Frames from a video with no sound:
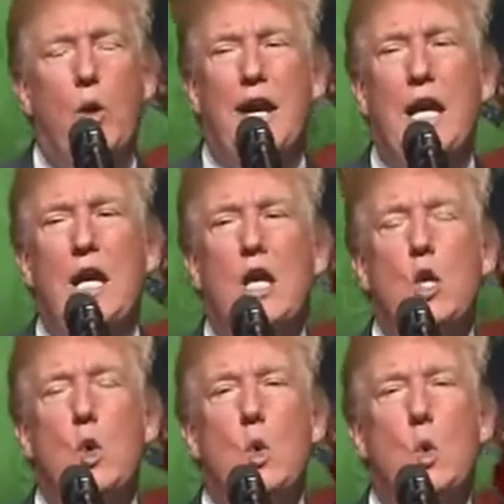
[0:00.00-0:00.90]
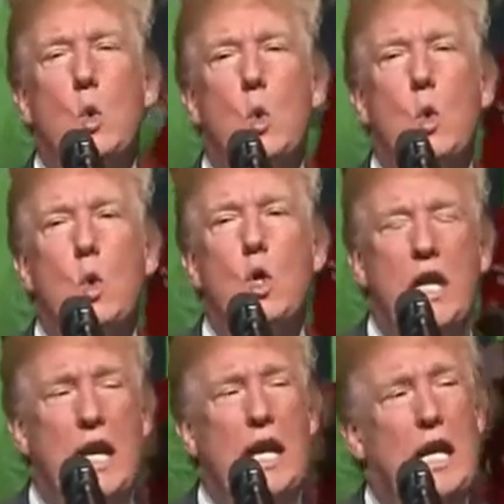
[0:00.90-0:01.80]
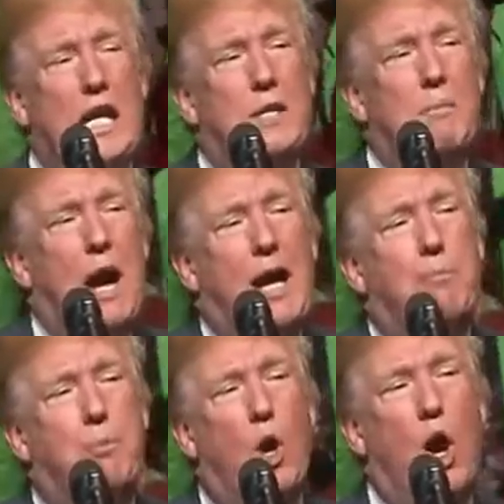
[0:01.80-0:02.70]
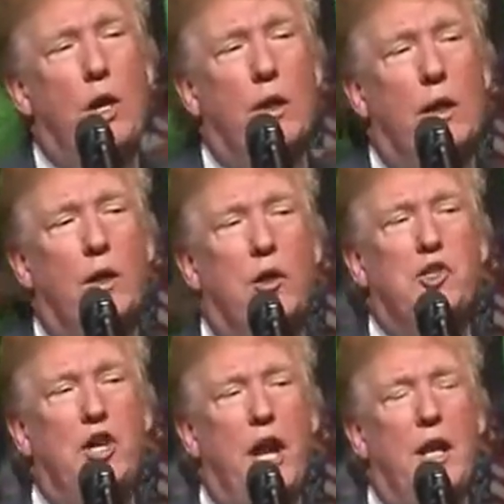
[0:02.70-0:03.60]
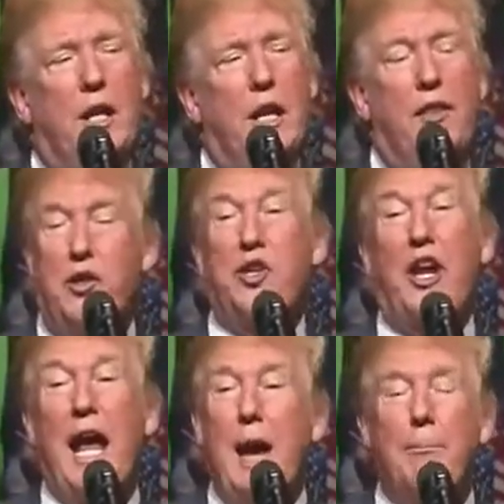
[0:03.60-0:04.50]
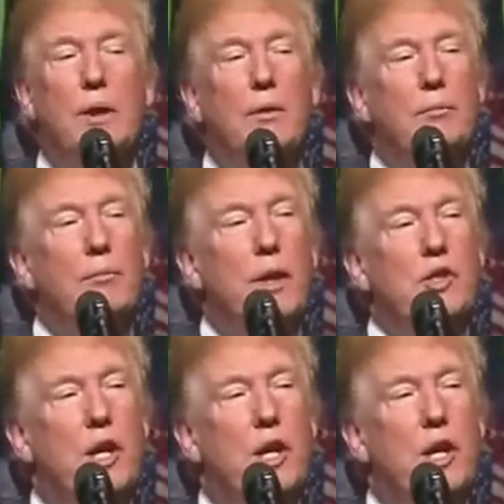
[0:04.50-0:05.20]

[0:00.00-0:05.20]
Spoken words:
we need Mike Braun in the Senate, and that's going to happen. That's